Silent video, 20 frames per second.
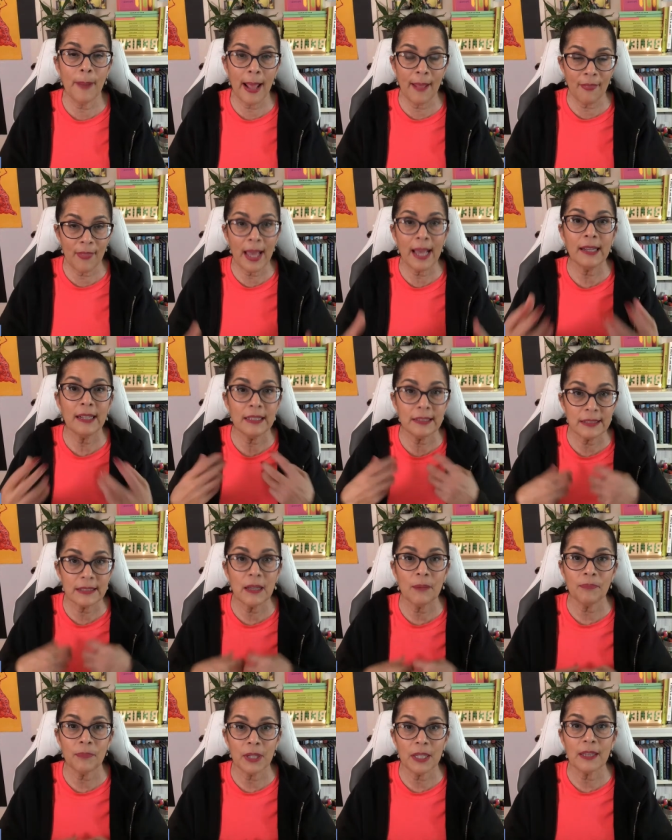And that is
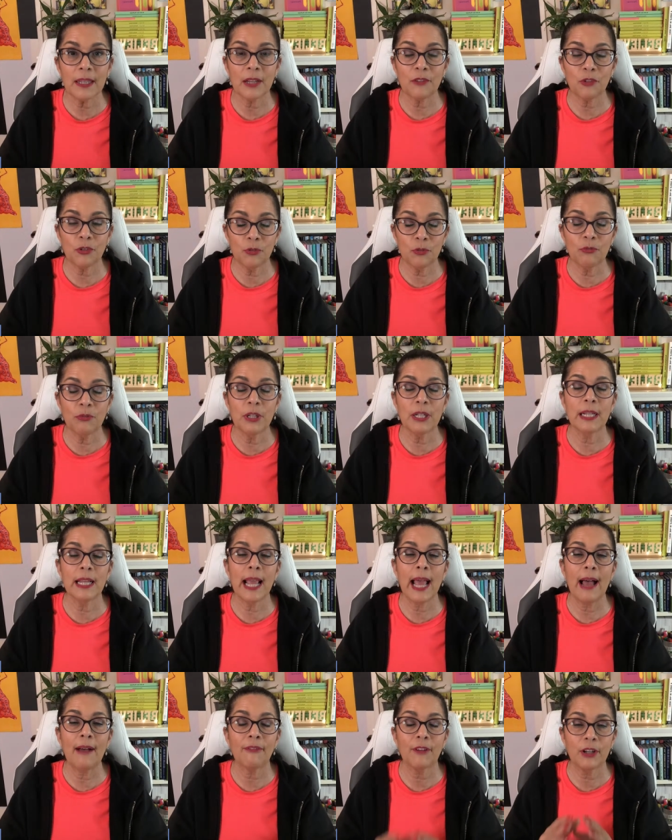something that you
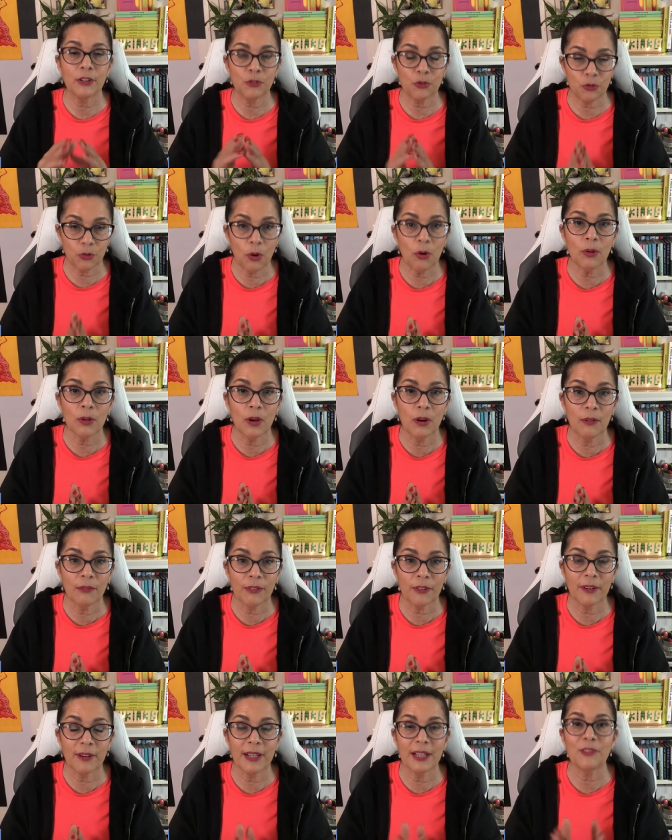really have control
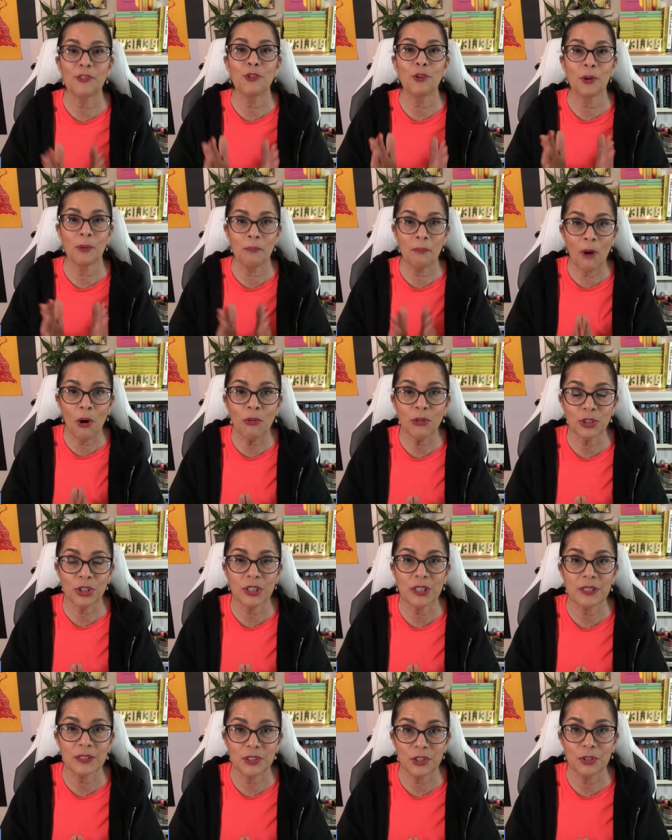over, is your
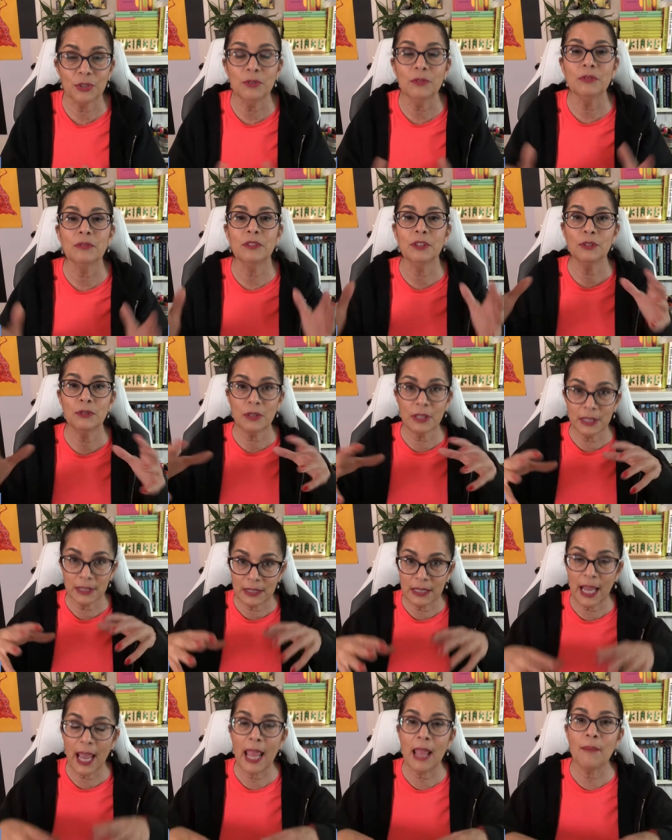emotions. You can
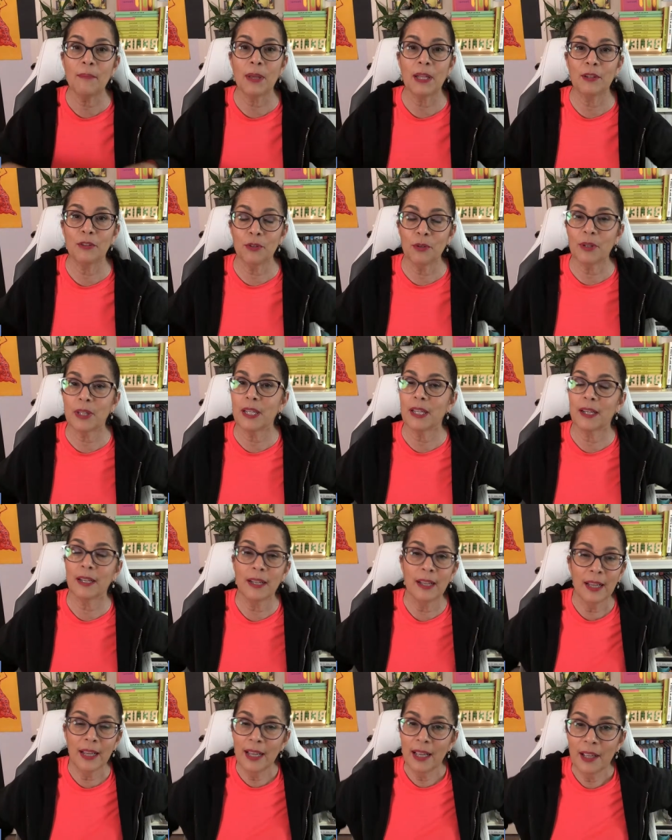tame it. You
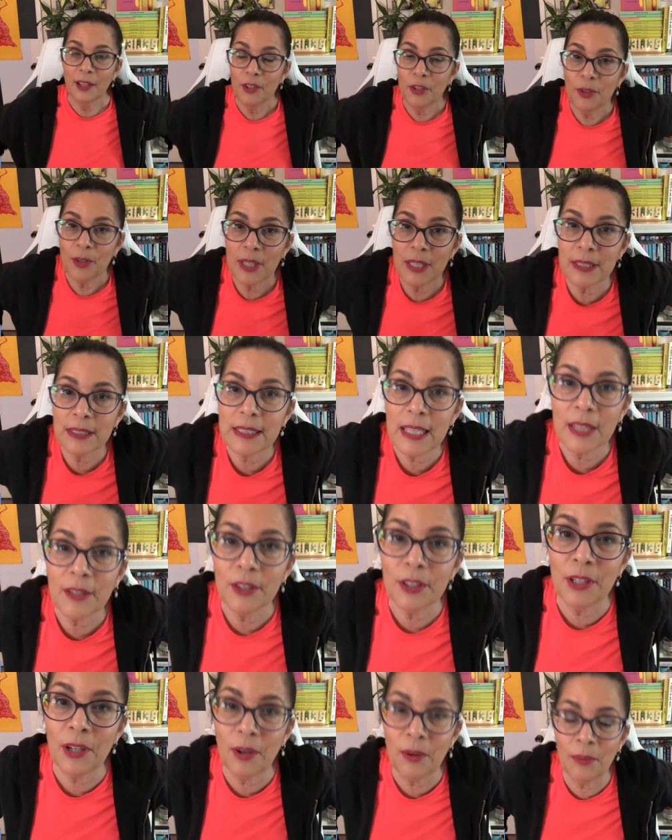can say,
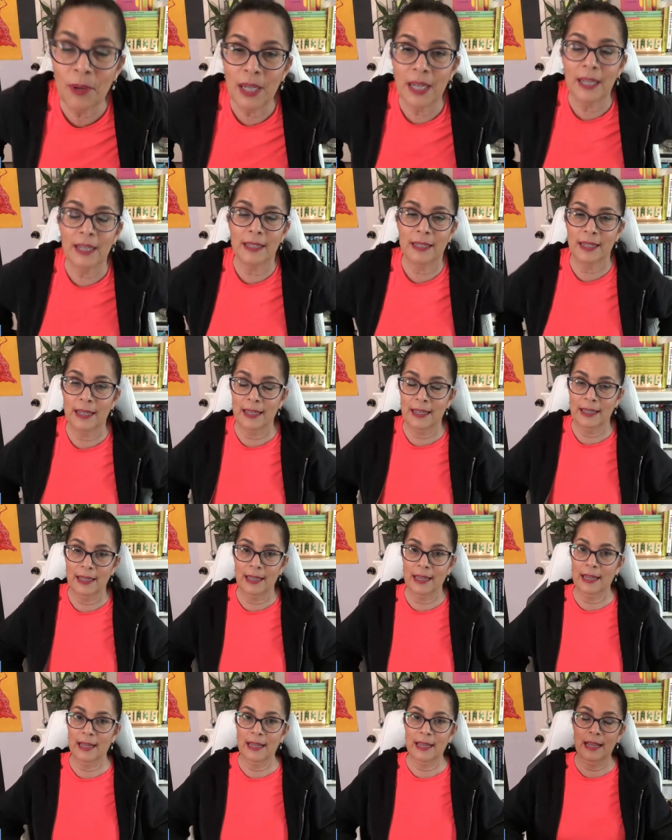you know what,
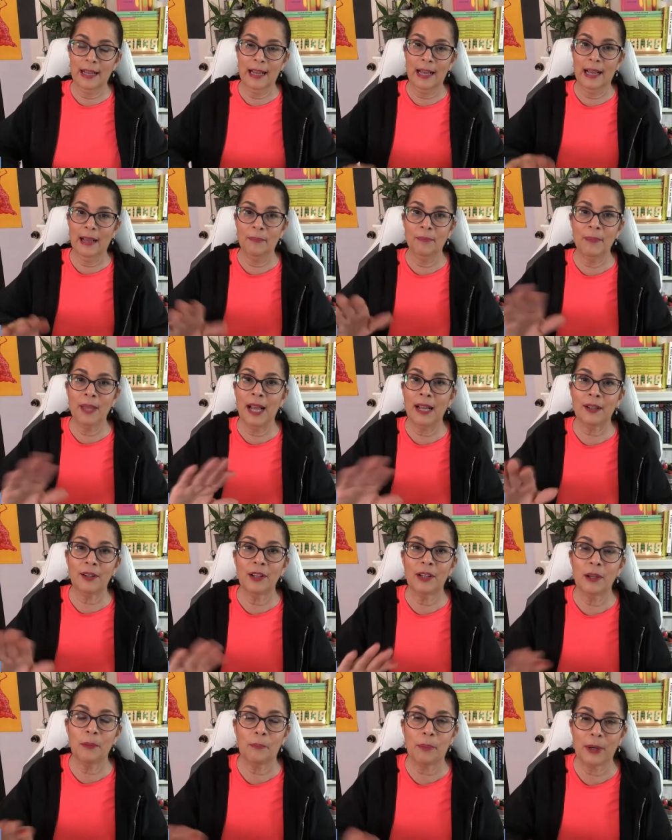I'm not
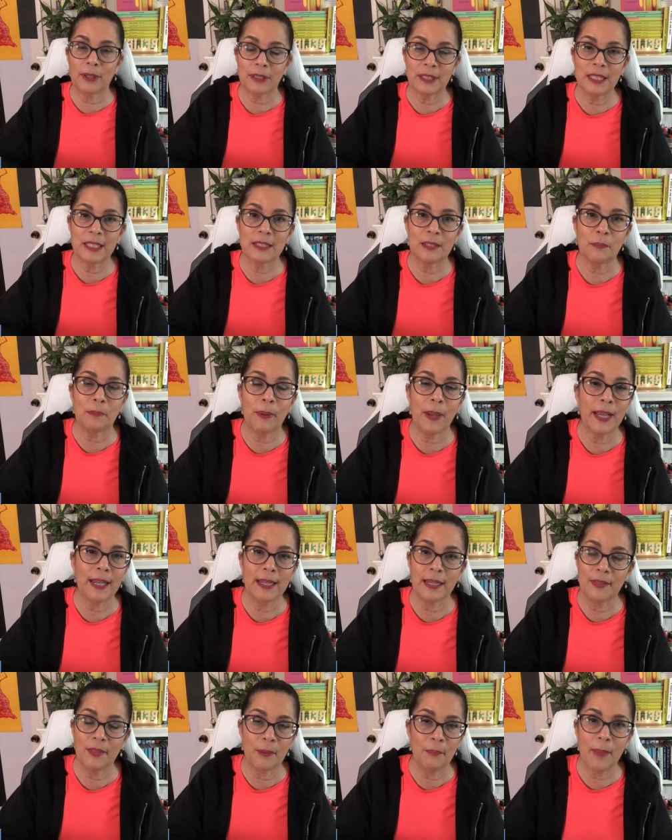going to
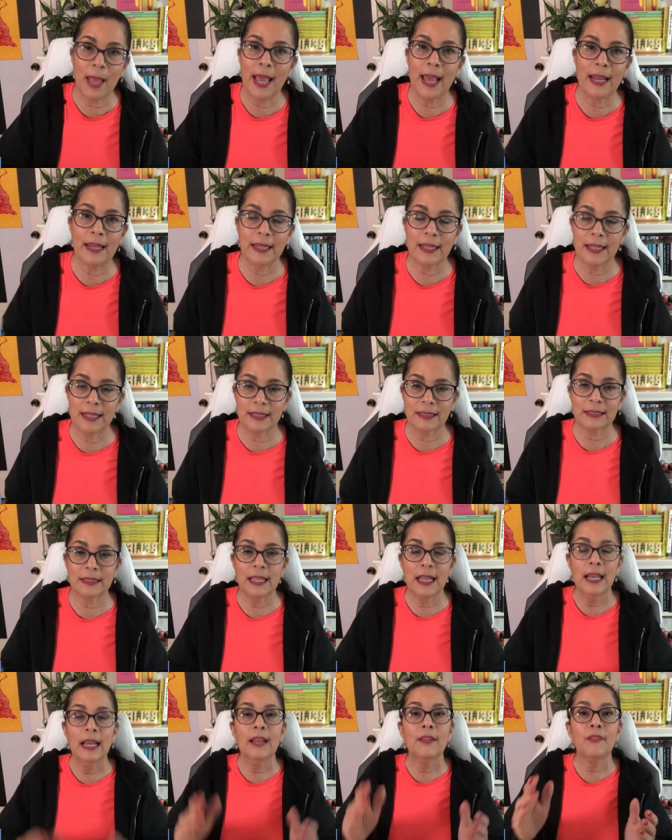participate in the madness.